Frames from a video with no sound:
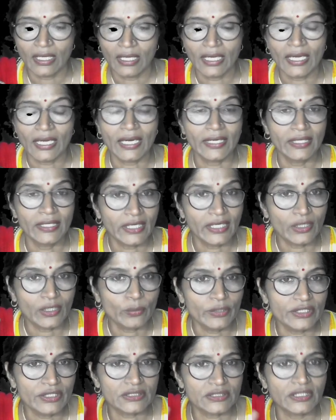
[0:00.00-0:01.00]
And liquid
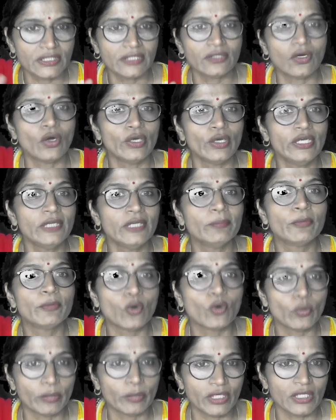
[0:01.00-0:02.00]
state, only
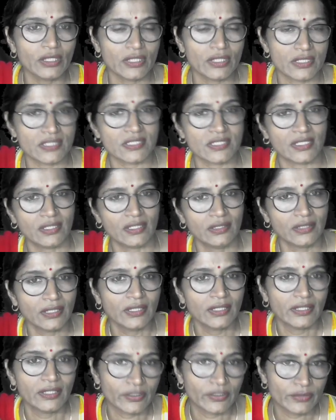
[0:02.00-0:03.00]
bromine is in the
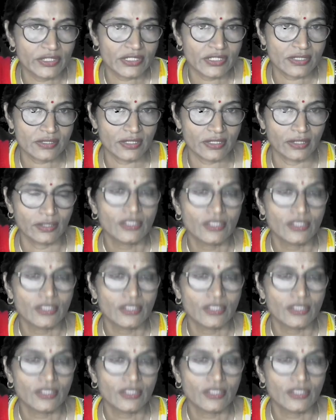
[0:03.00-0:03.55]
liquid state.